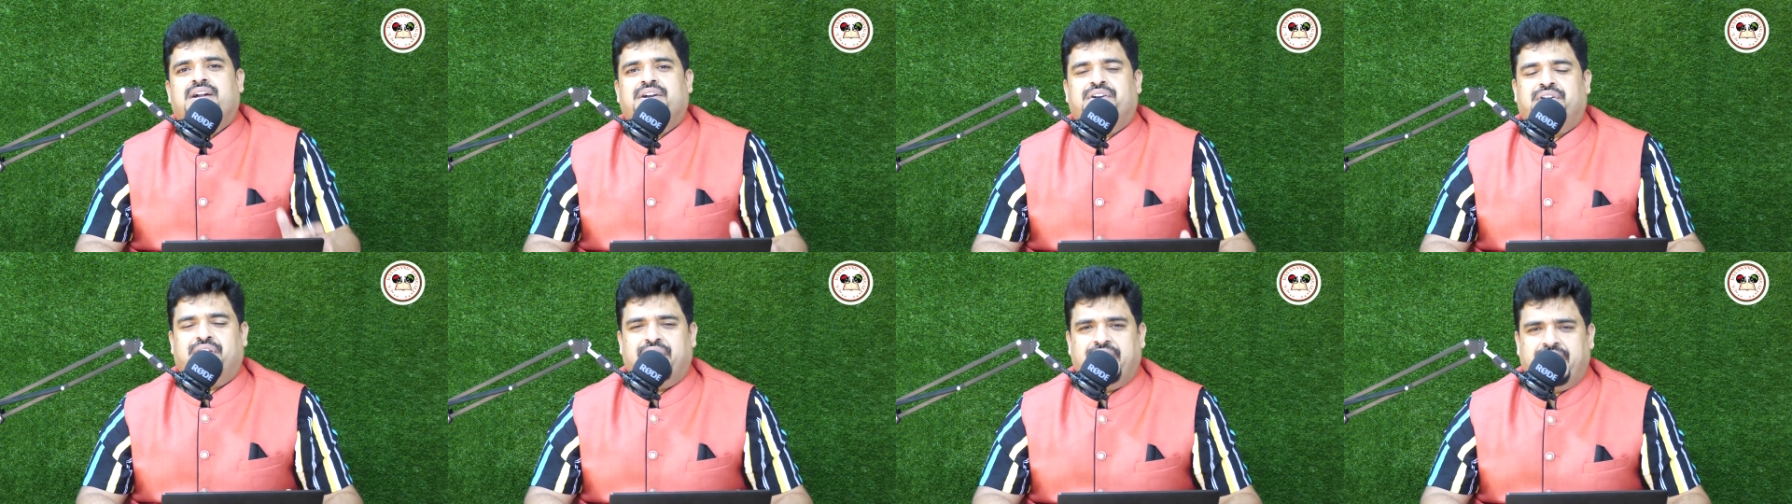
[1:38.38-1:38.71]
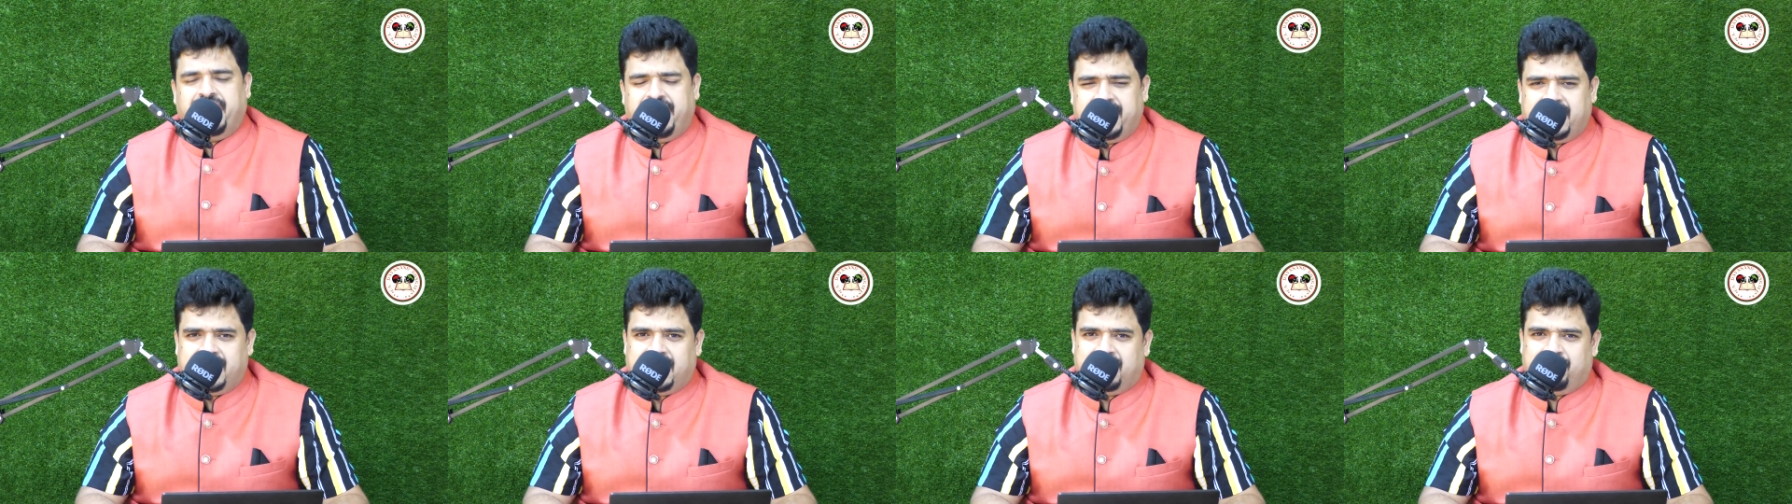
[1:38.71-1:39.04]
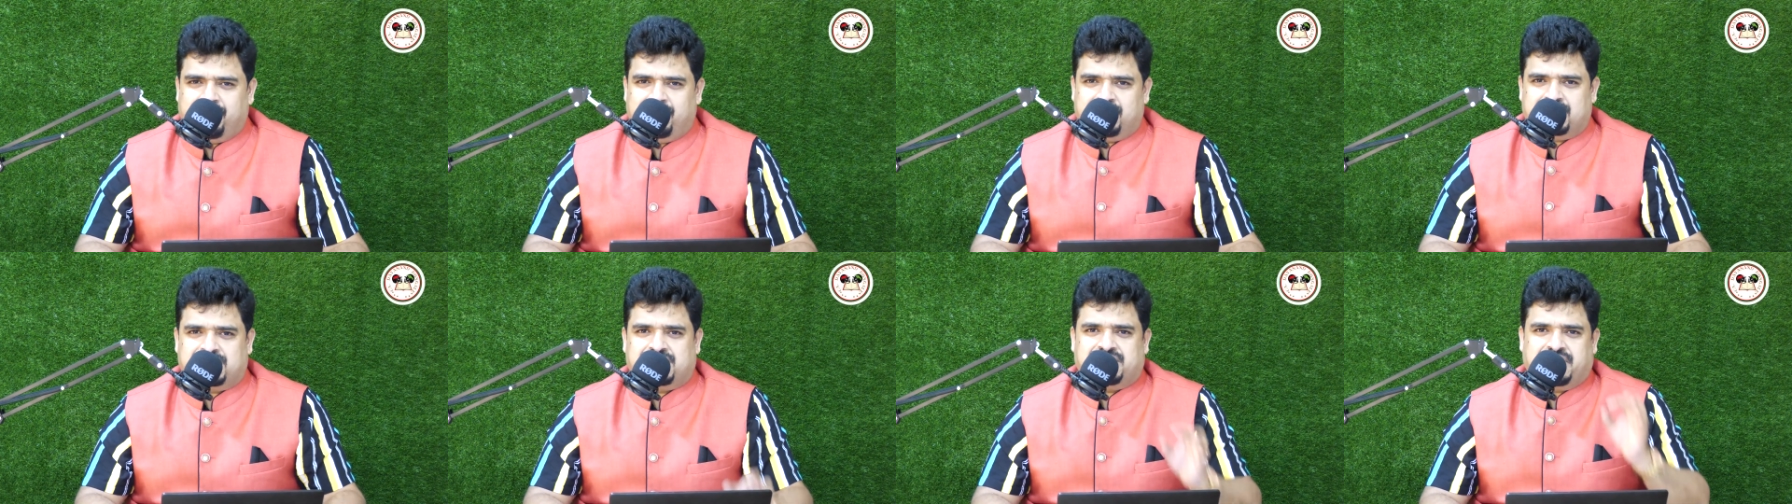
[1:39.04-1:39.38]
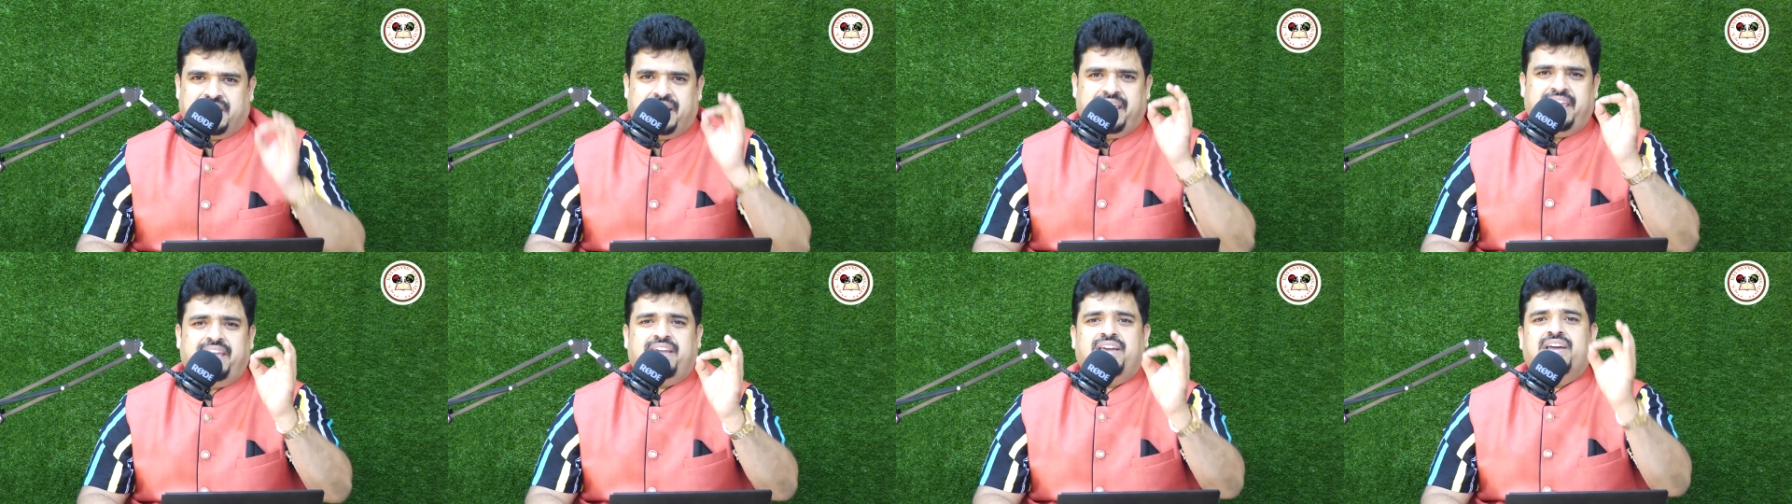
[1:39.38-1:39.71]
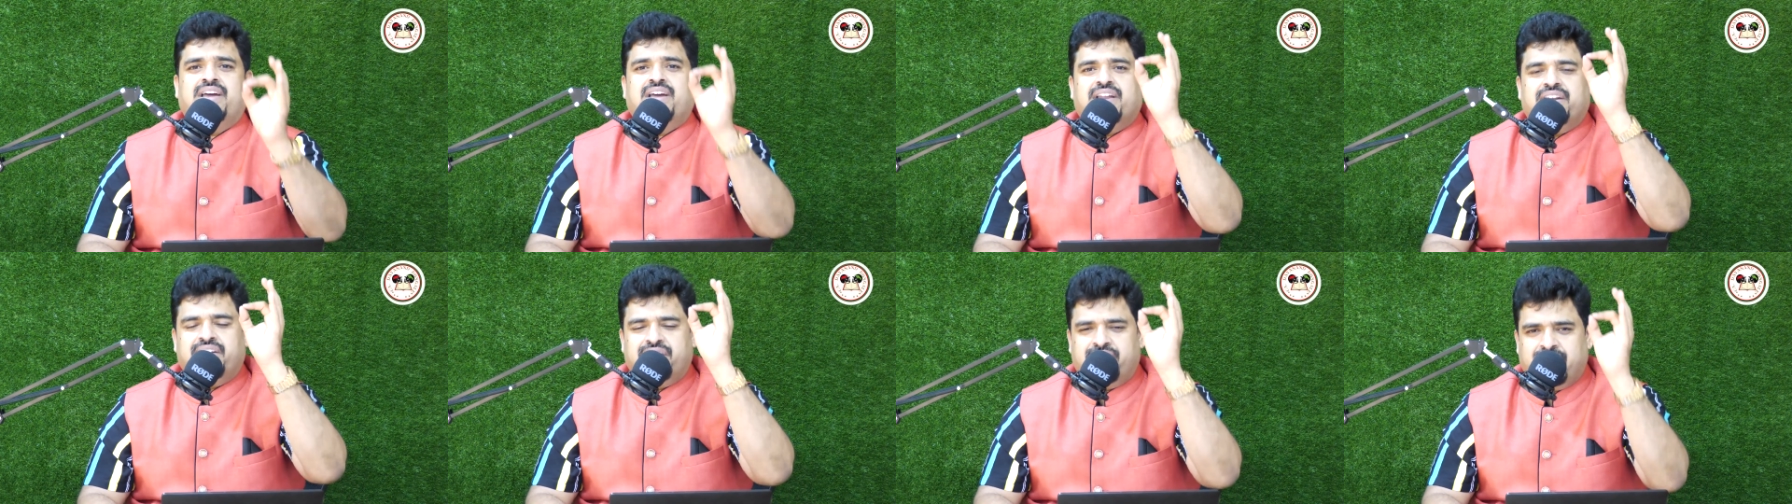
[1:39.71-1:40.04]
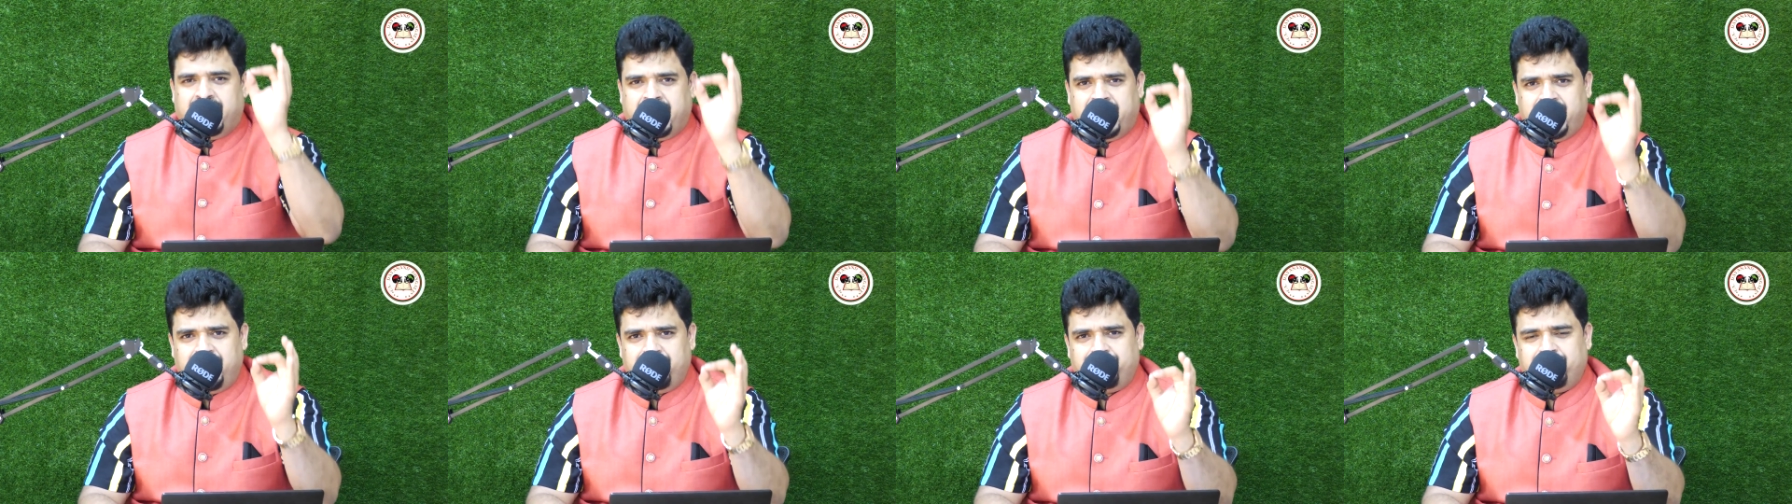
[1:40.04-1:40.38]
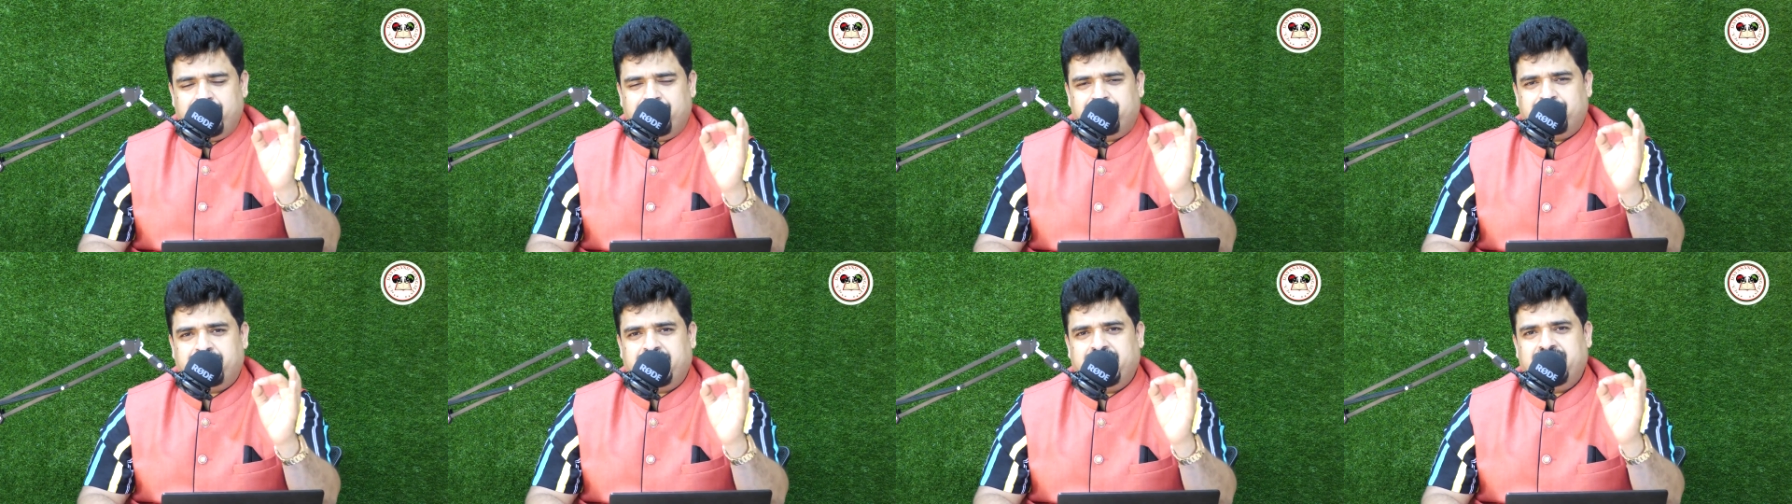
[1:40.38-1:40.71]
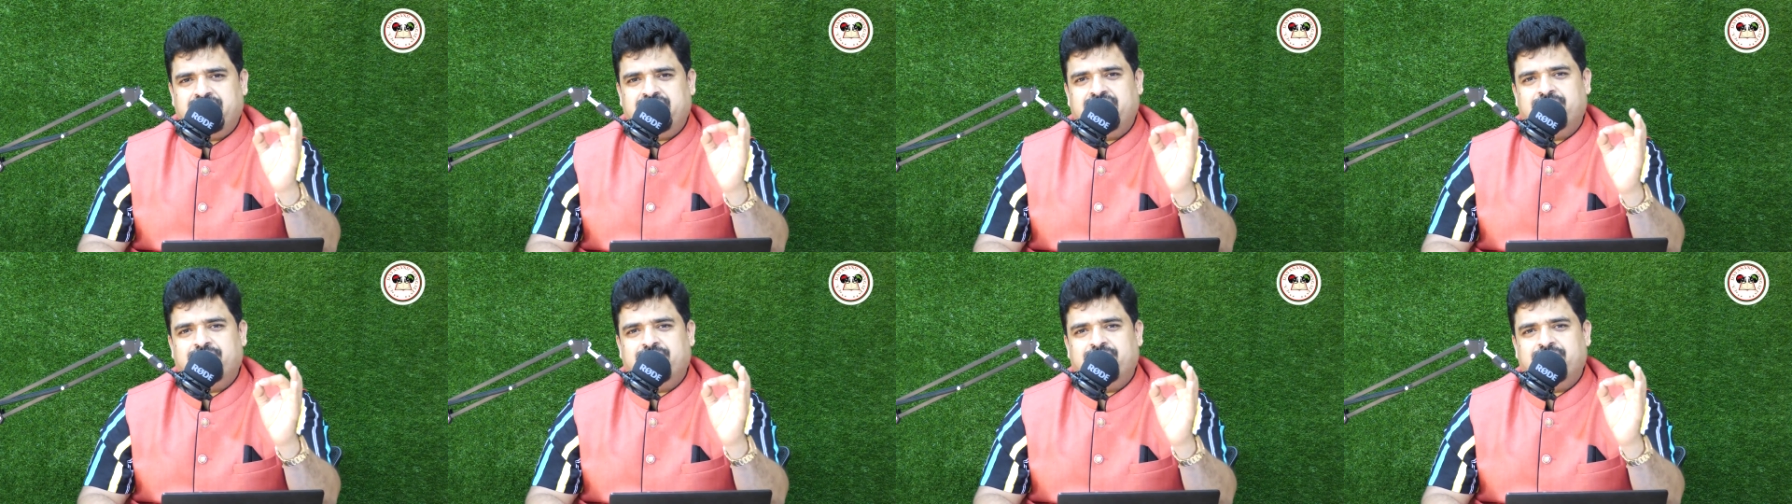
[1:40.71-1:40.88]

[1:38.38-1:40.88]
trading hours, like 9:15